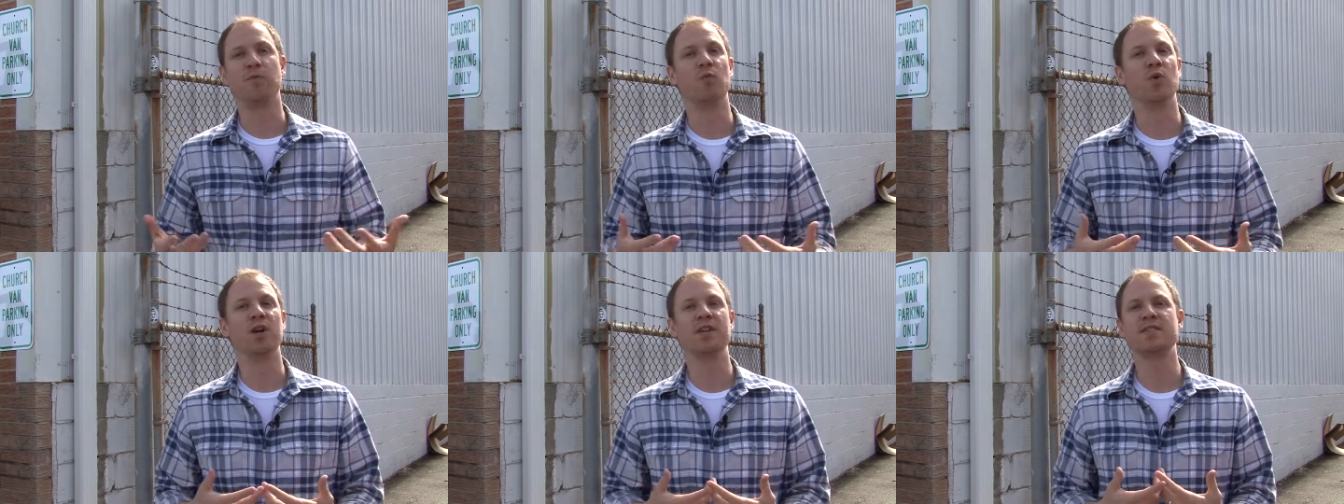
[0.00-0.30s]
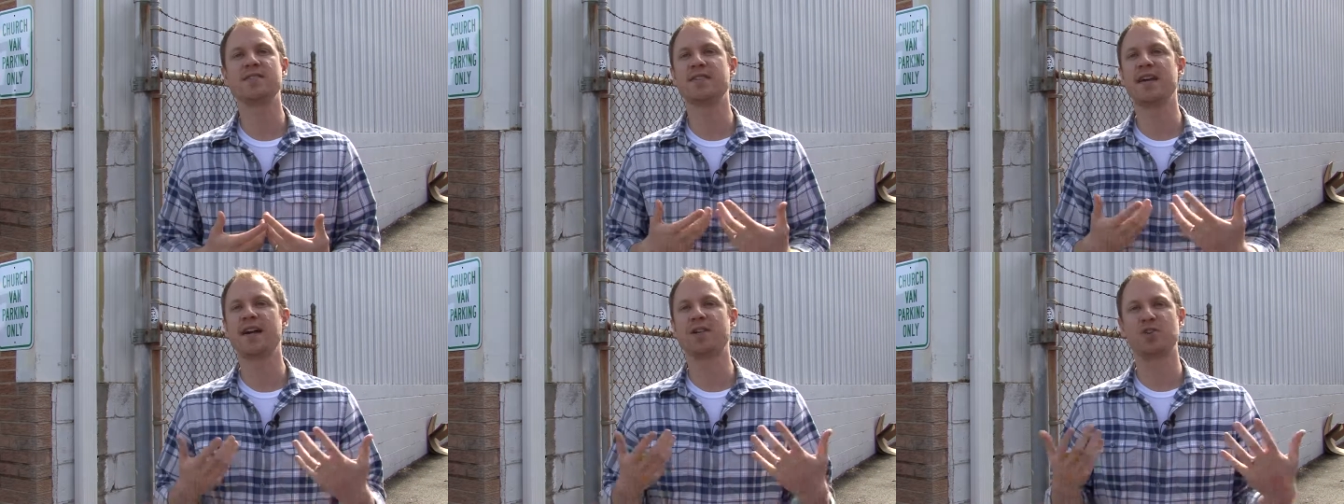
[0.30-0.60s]
What
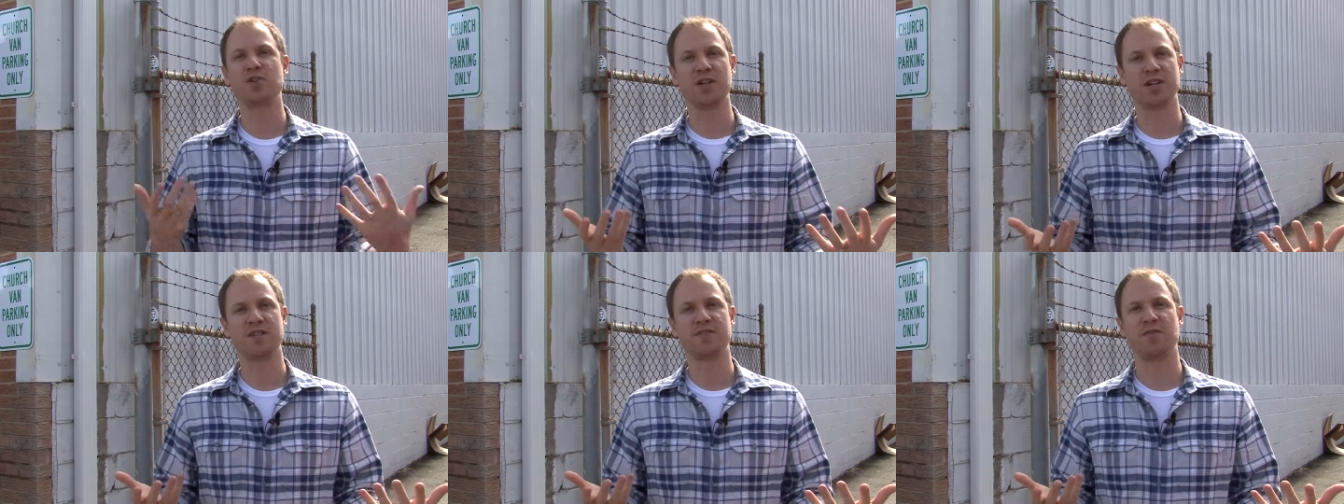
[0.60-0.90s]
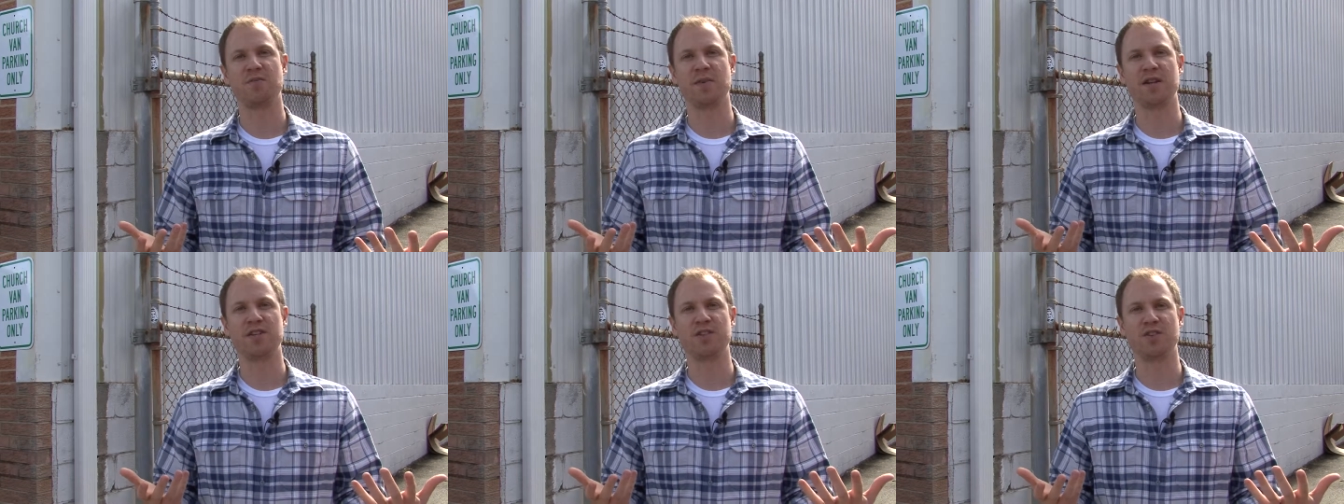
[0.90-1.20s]
does that
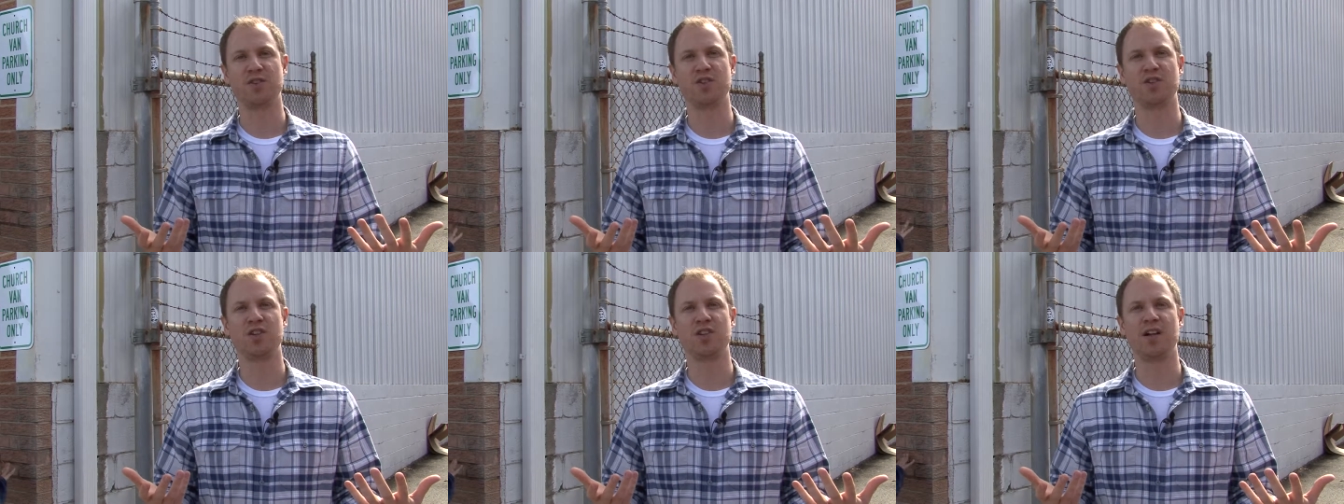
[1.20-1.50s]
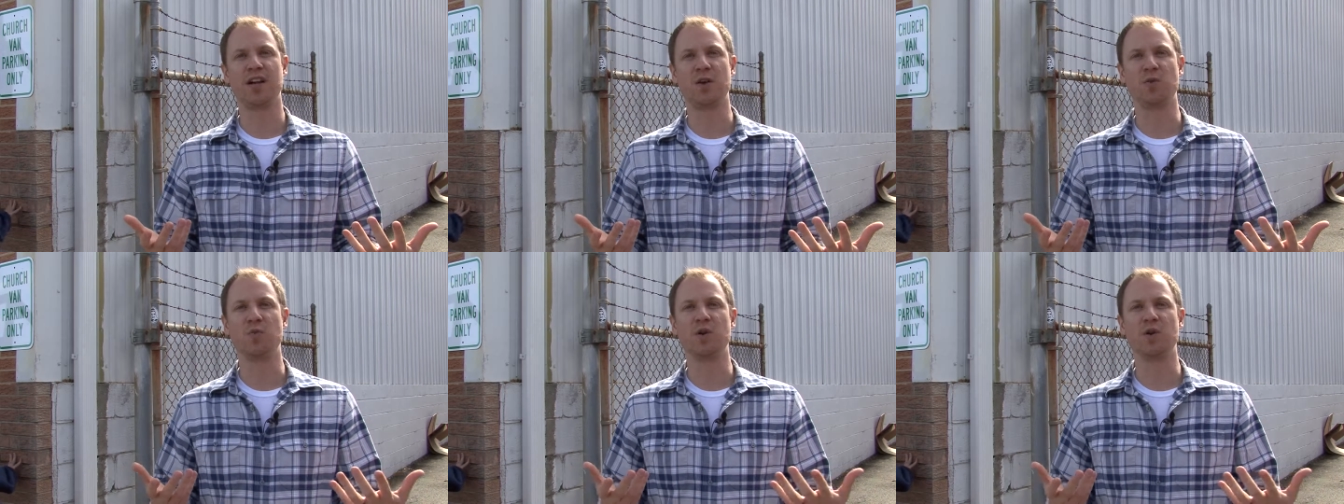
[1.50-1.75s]
transformation look like?